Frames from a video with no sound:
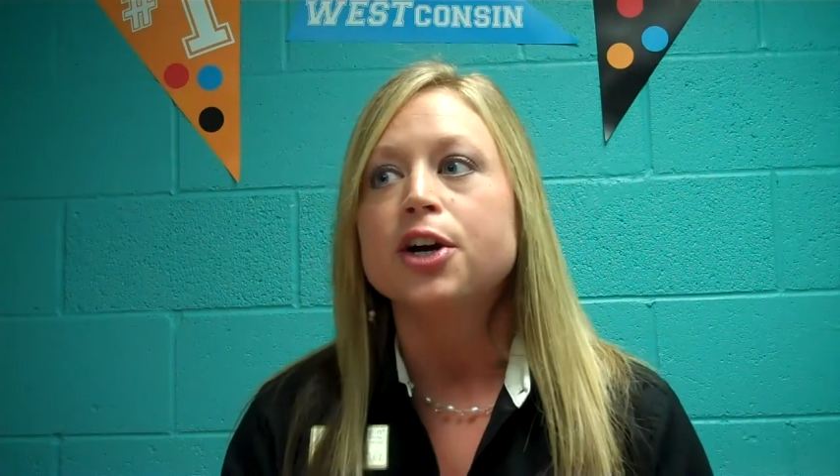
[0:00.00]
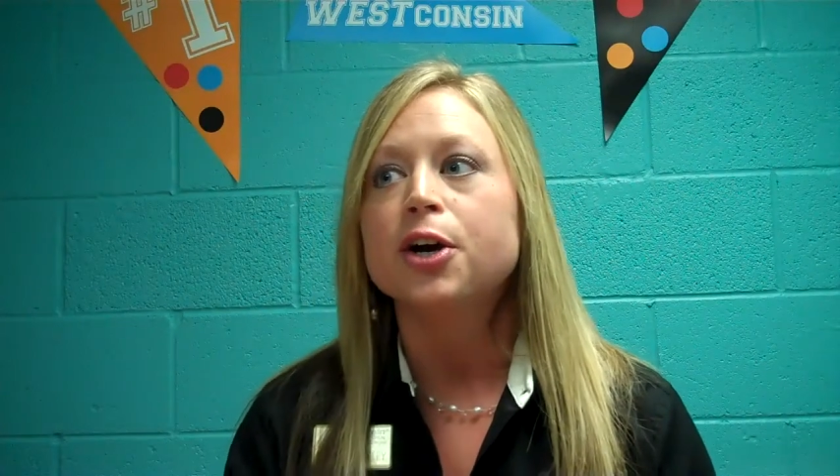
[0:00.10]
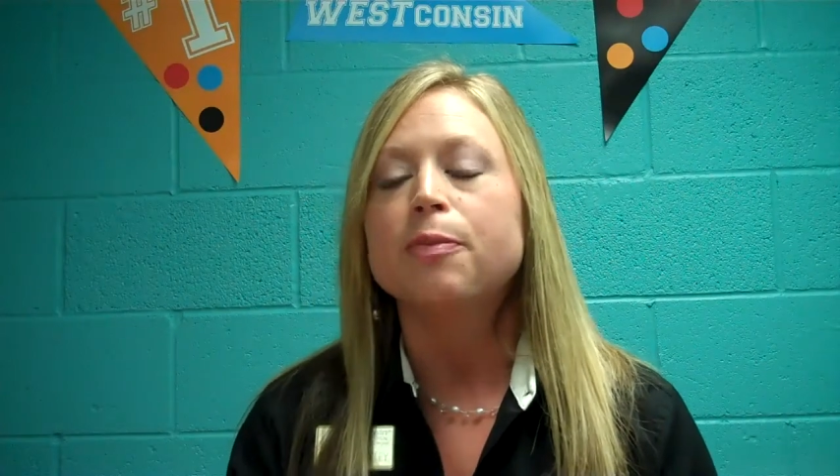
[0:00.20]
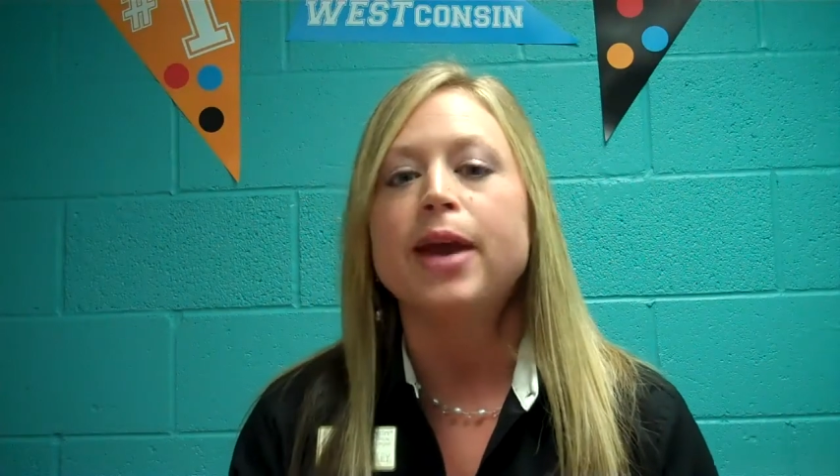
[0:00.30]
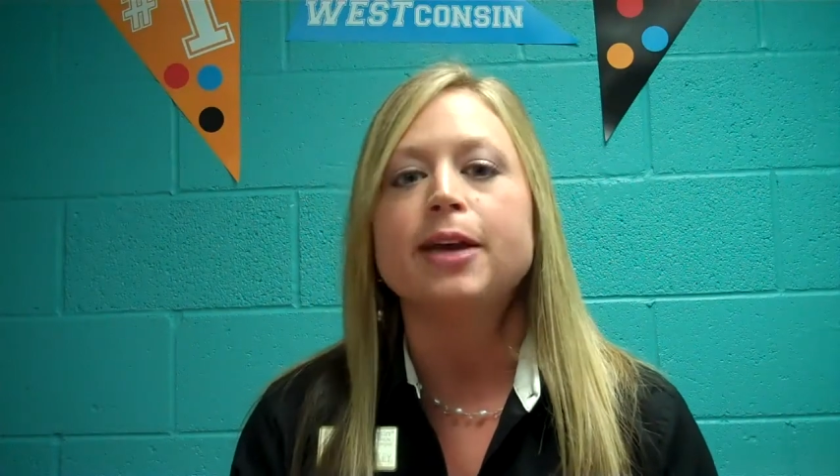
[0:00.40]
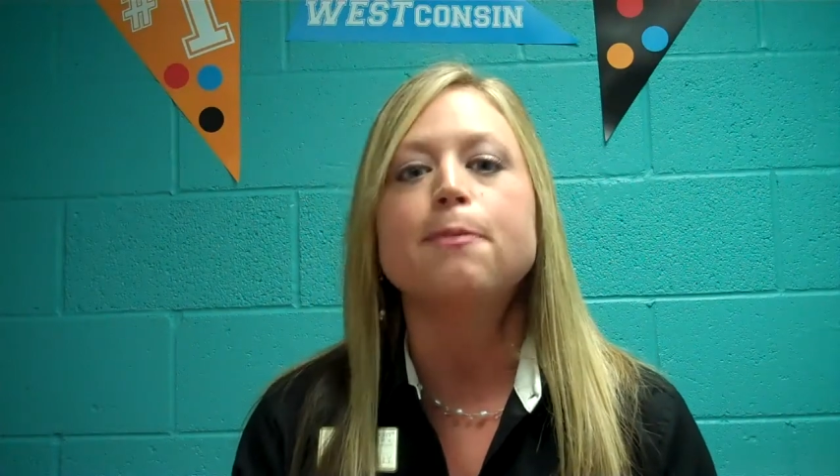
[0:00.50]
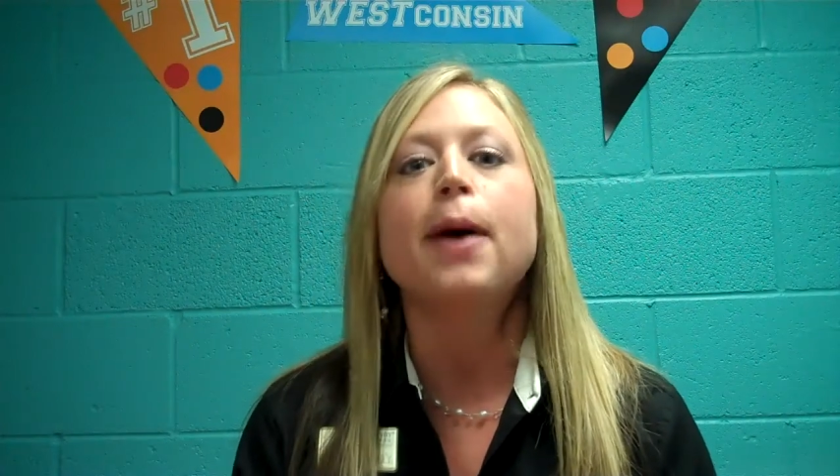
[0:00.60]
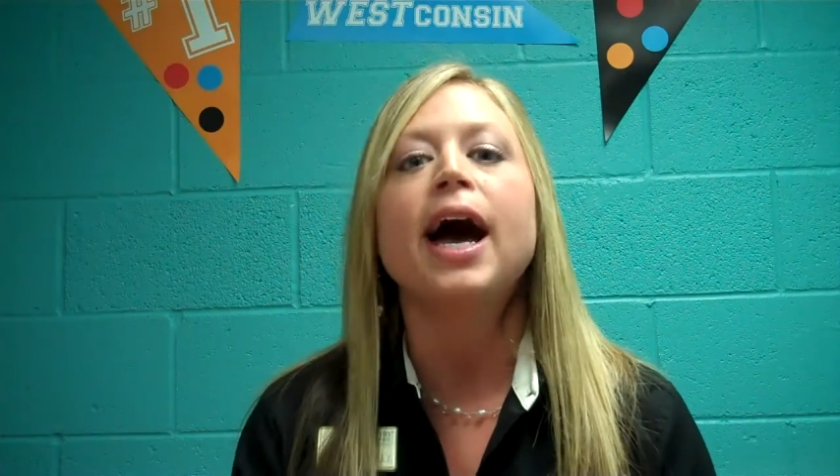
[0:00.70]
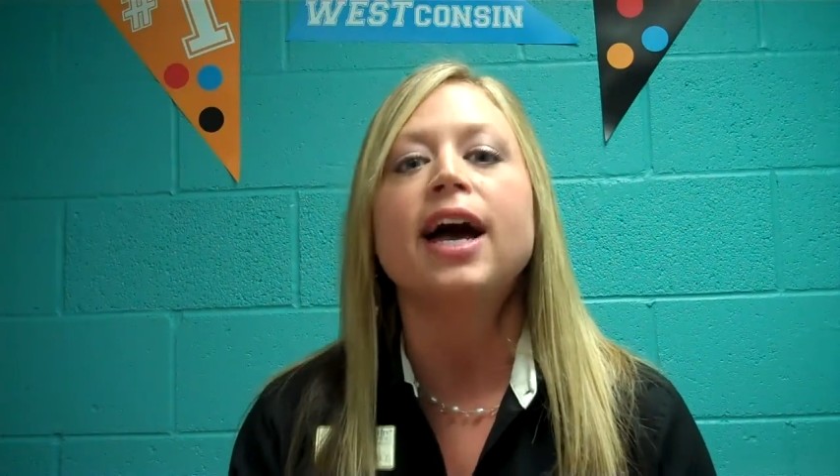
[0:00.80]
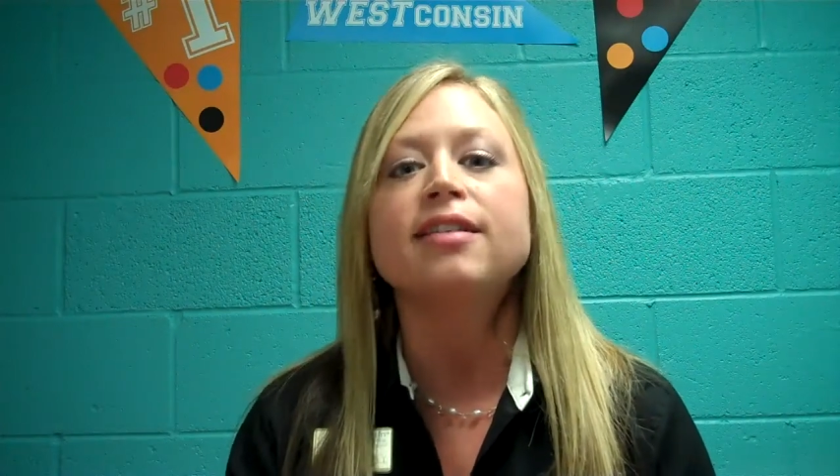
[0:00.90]
her make
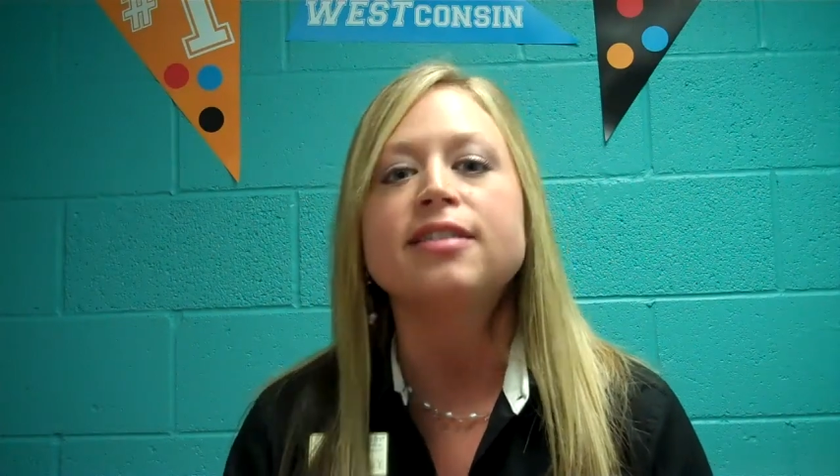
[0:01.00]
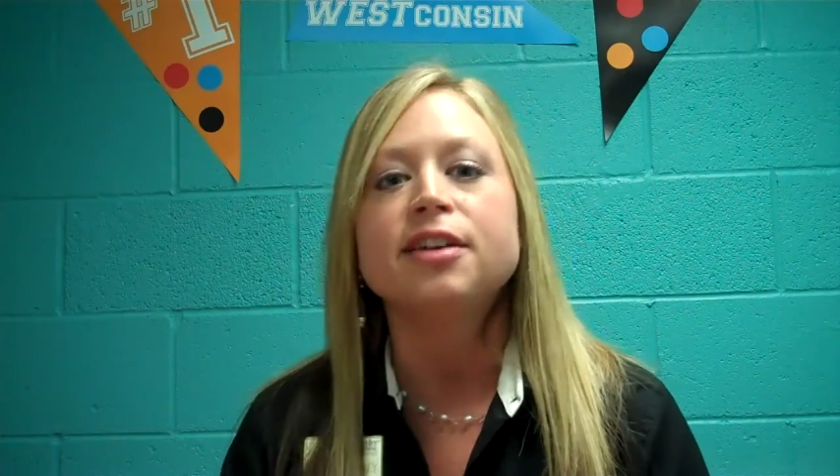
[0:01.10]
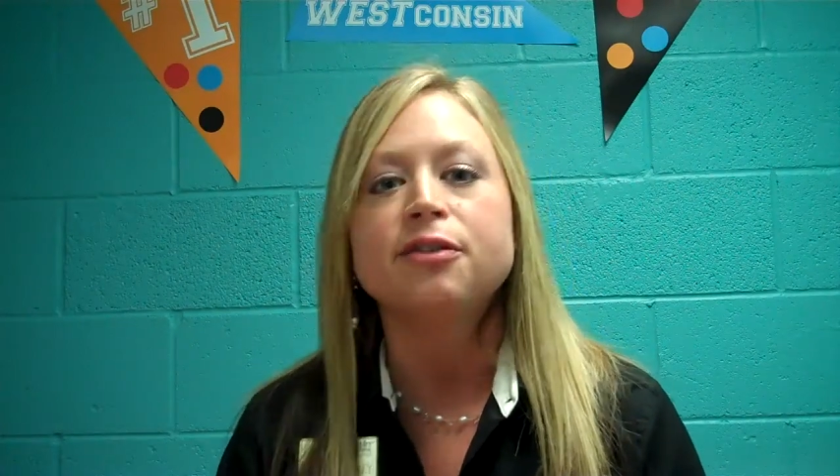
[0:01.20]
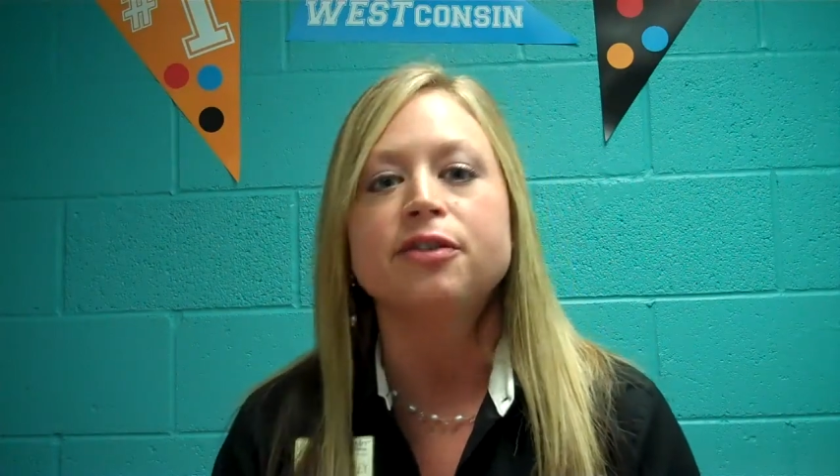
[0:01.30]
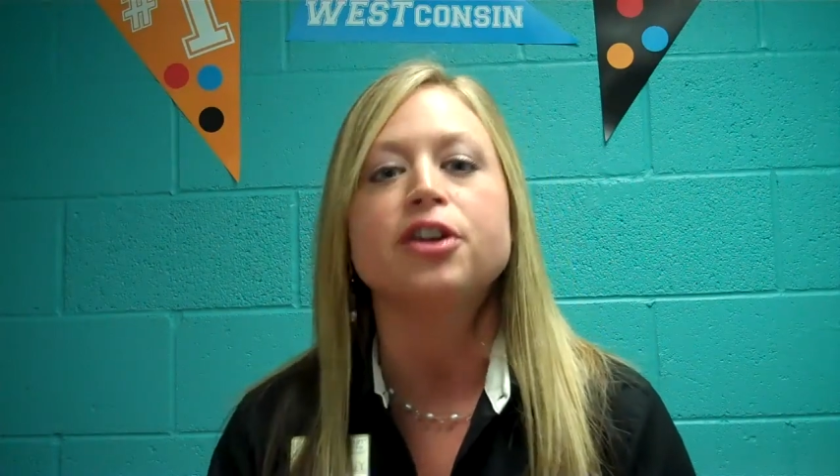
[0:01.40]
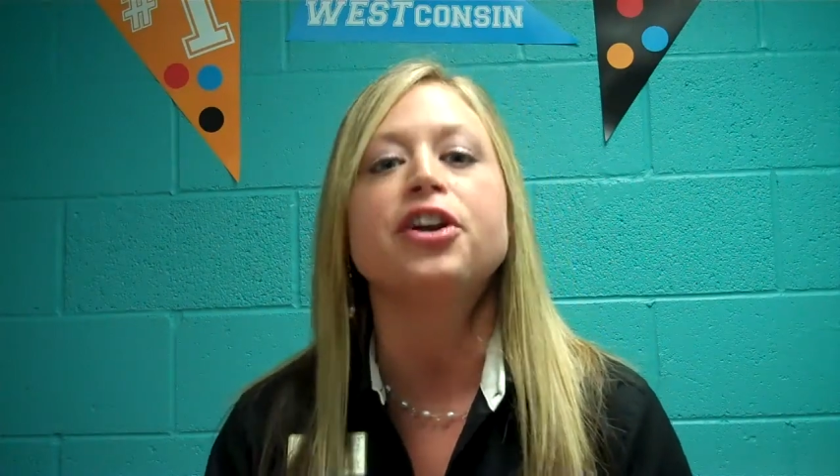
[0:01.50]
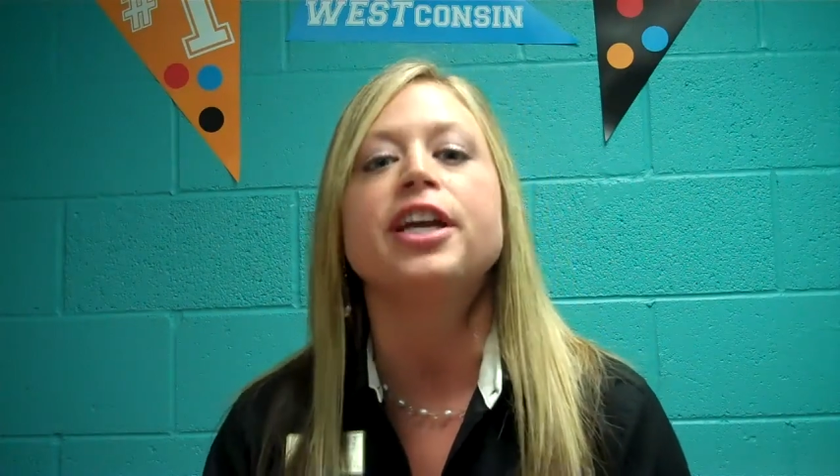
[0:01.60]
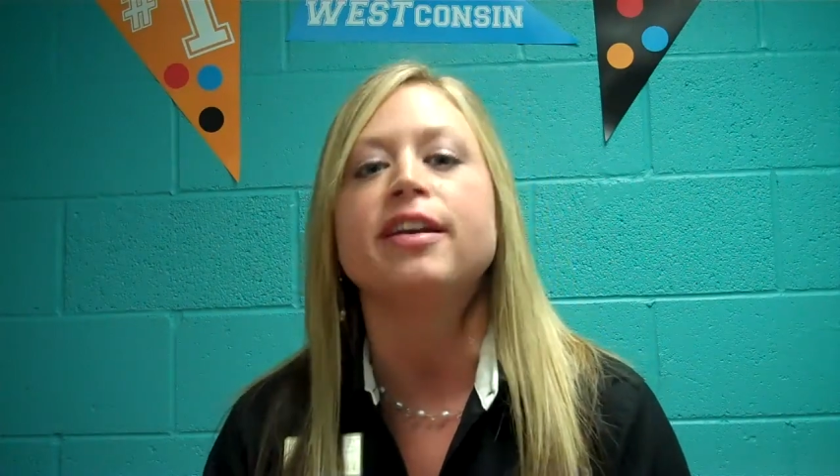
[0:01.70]
positive learning